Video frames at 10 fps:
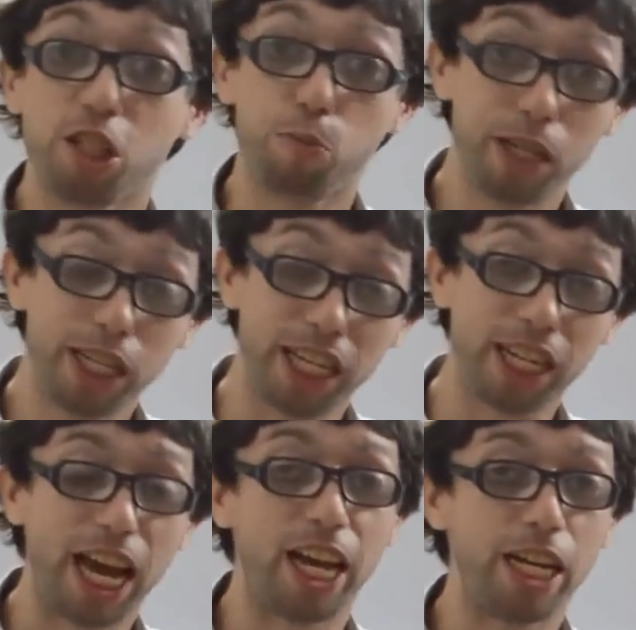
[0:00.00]

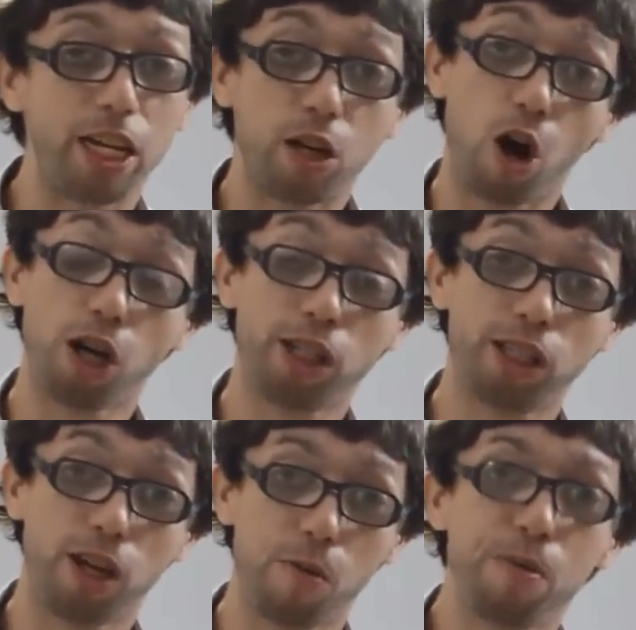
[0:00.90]
speaking. And here are
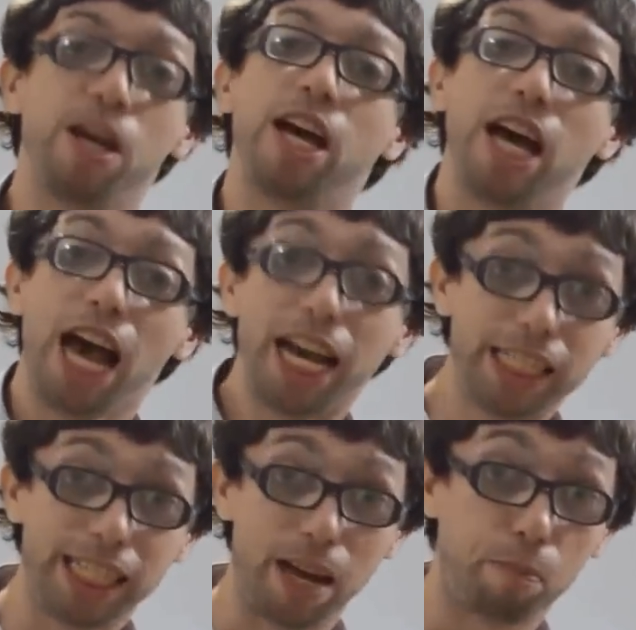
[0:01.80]
some
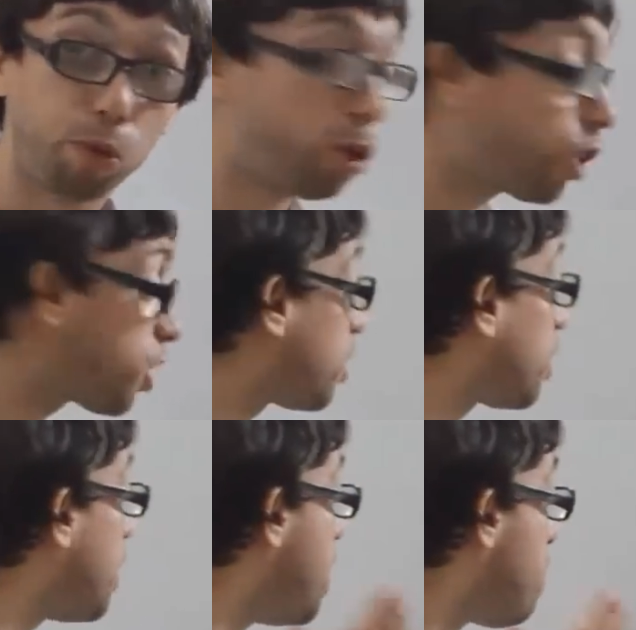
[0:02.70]

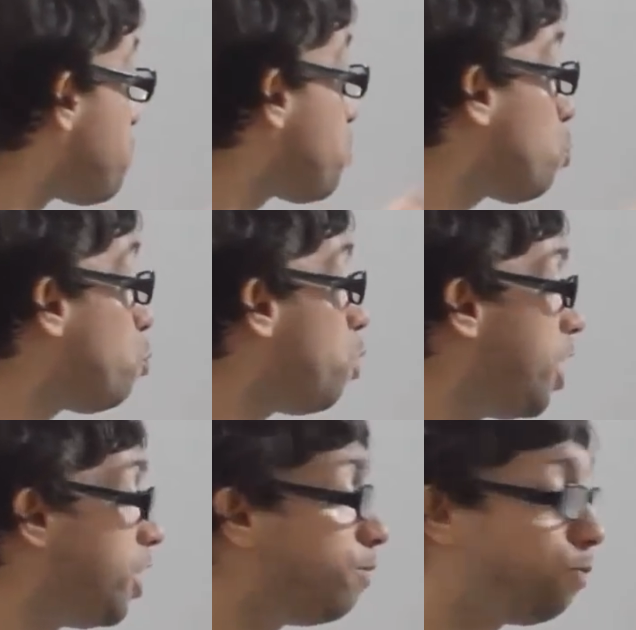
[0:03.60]
examples. Number
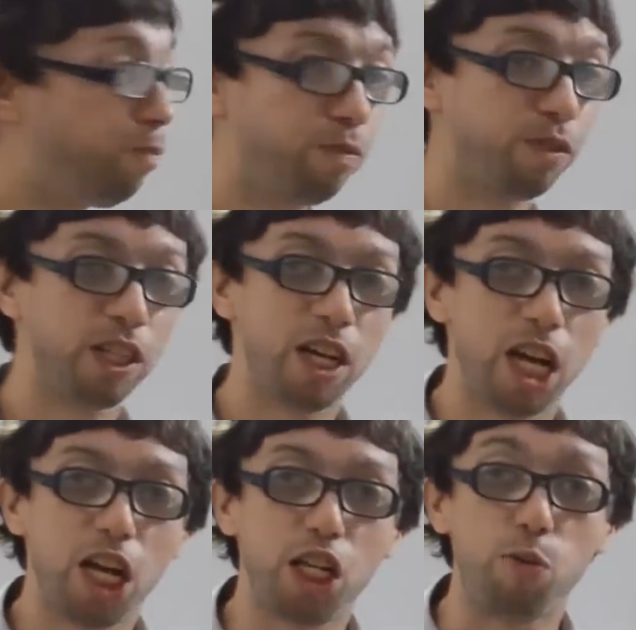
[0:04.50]
one,
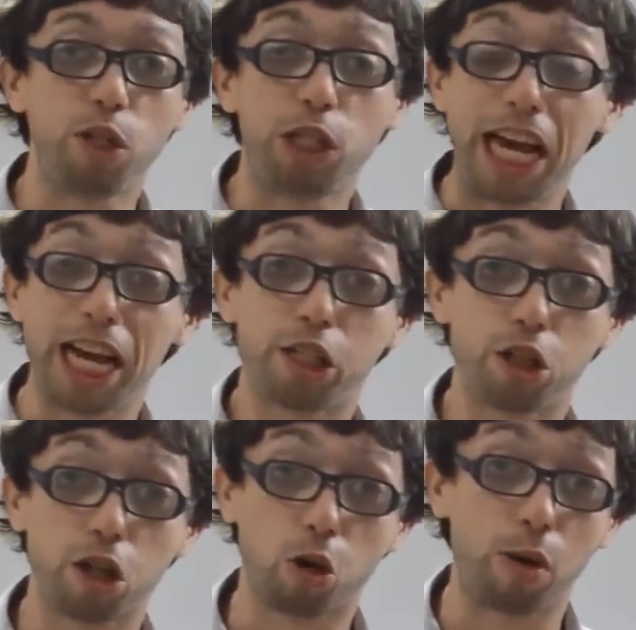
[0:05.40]
you want to
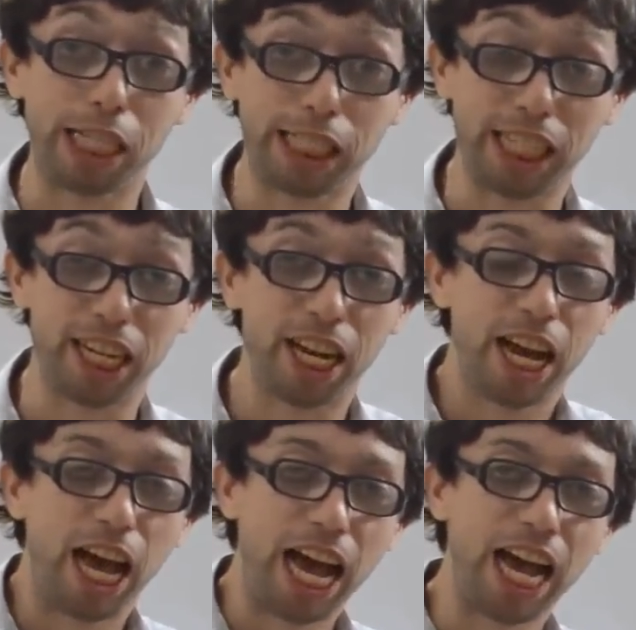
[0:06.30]
answer a question,
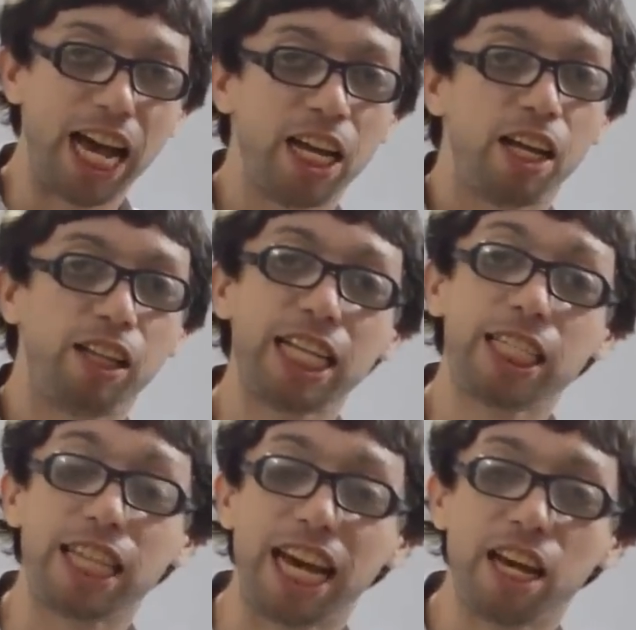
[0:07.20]
and
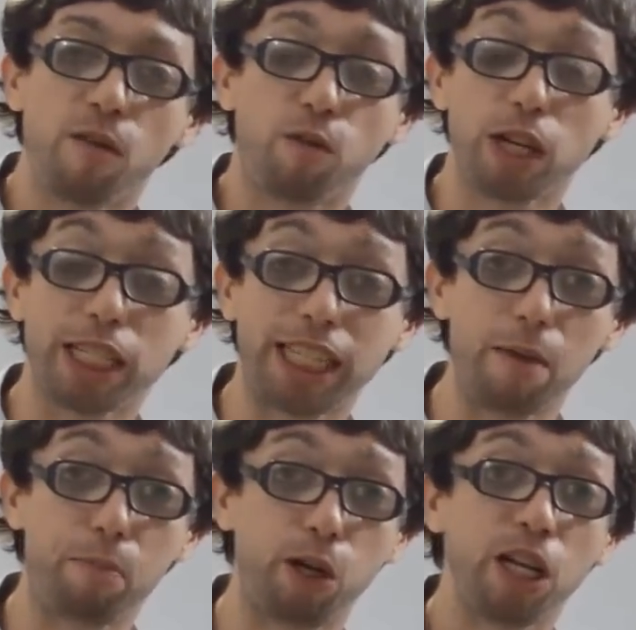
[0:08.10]
let's say, for
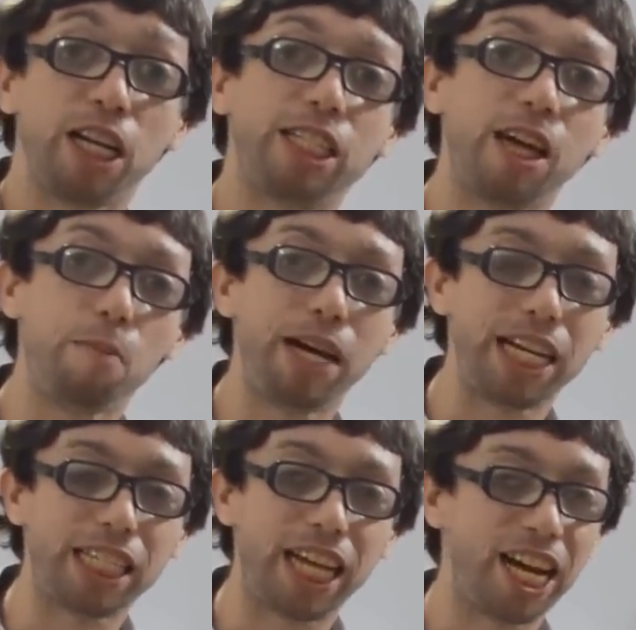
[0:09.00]
example,
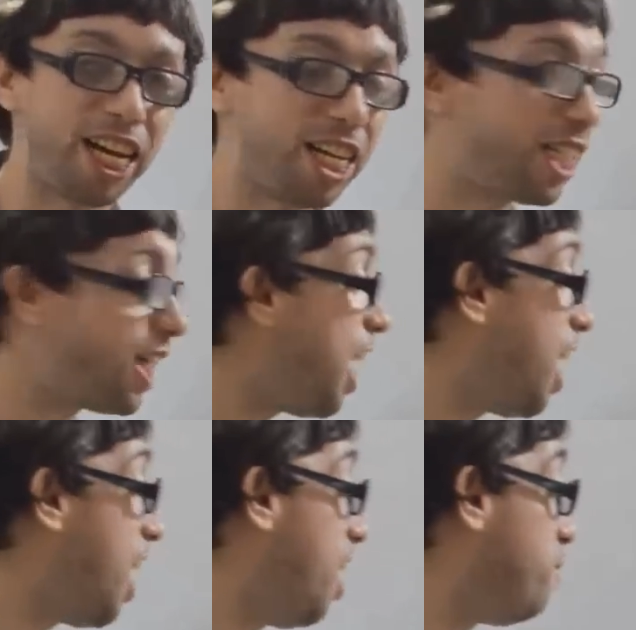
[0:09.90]
somebody says,
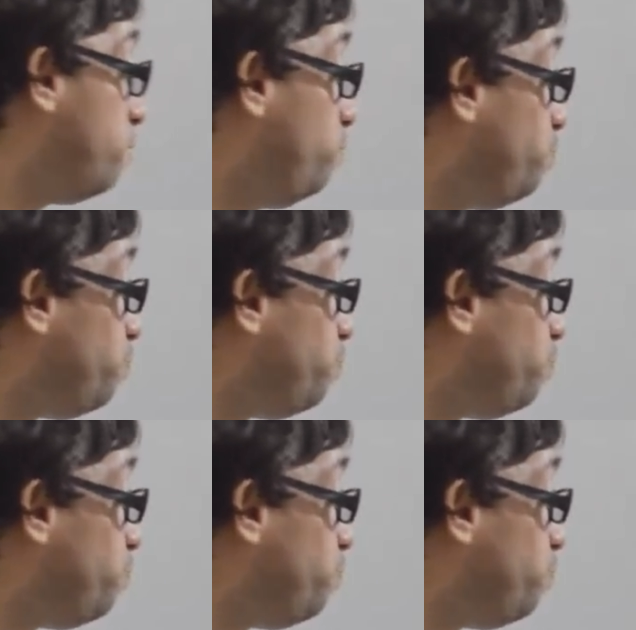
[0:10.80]
how